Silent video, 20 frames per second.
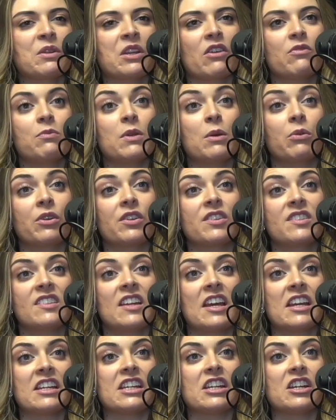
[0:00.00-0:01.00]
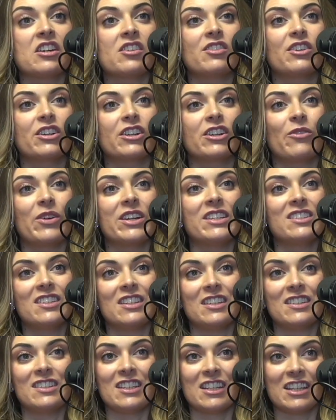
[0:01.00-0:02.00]
know if people are staying here, they're going
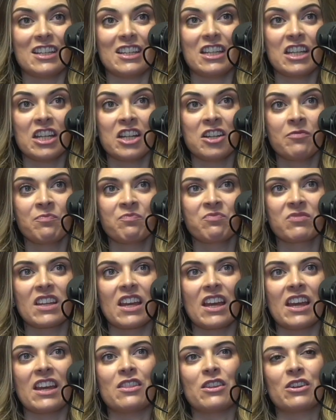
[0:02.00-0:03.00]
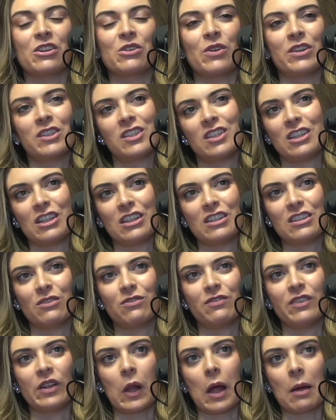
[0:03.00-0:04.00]
to need to eat here and they're going to need
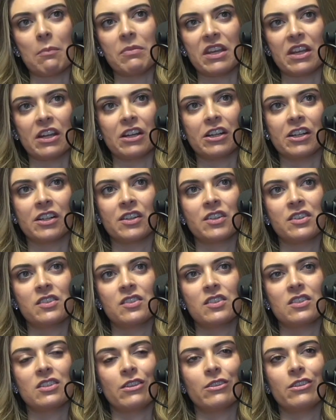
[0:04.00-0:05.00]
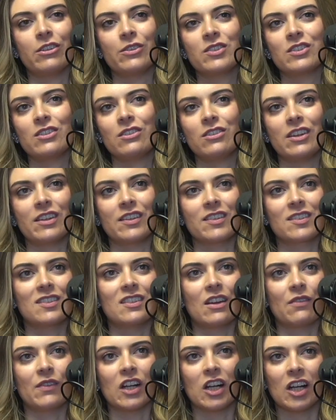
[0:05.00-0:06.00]
to fill up here. So those two
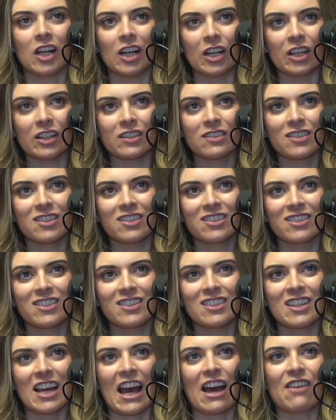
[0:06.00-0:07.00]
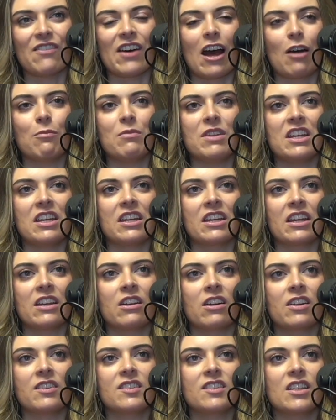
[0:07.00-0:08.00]
things never hurt to have happening
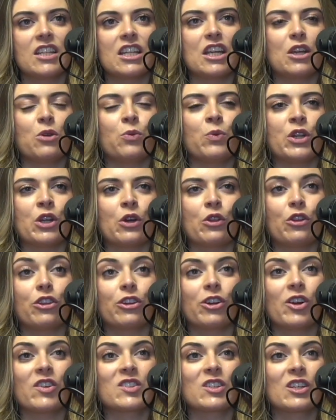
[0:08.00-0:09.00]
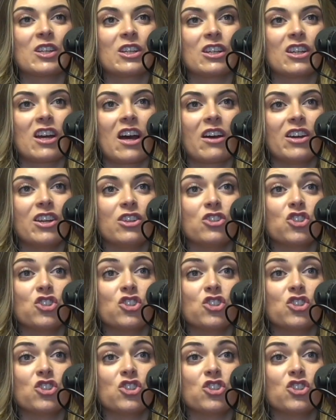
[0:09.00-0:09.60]
in our city. We know that they're also going to get out and